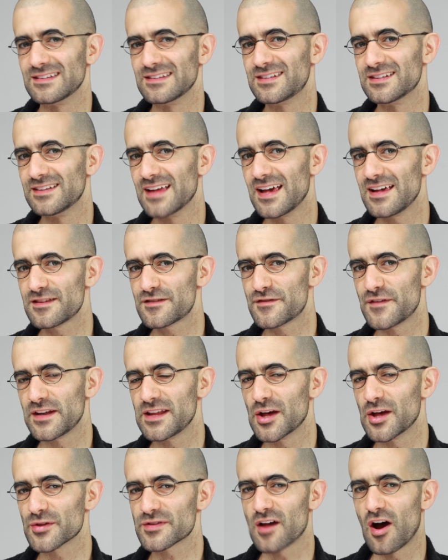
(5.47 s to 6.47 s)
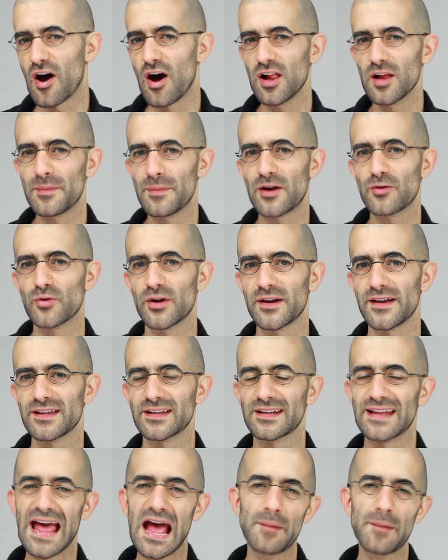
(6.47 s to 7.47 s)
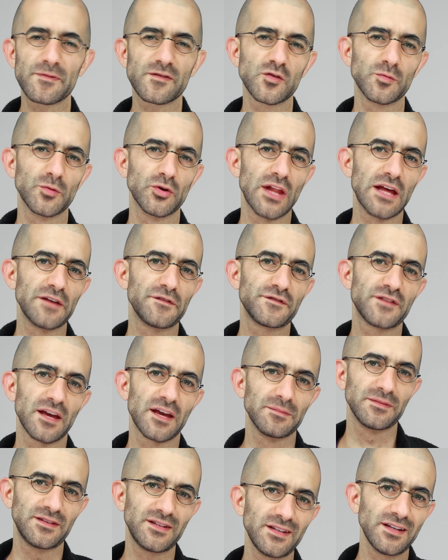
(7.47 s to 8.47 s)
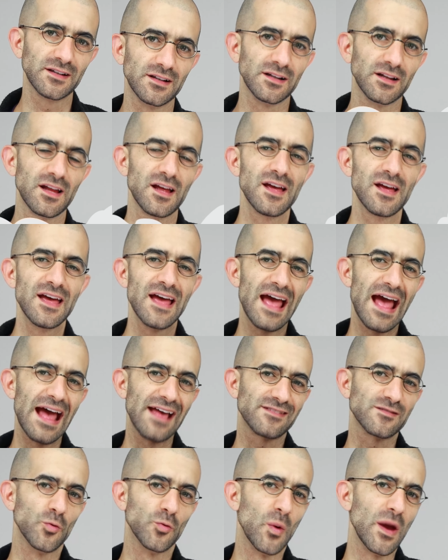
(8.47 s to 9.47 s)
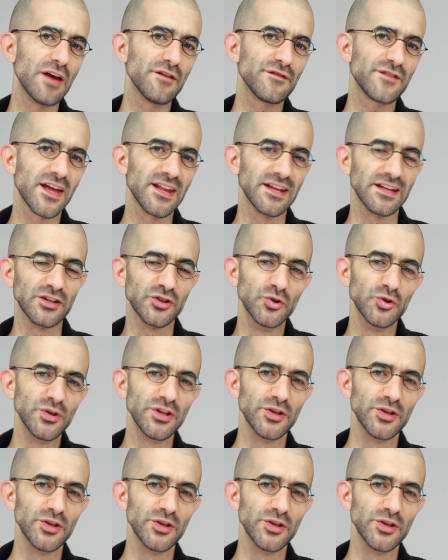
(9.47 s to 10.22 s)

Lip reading: and today's video is all about running an AppSumo lifetime deal as a way of getting new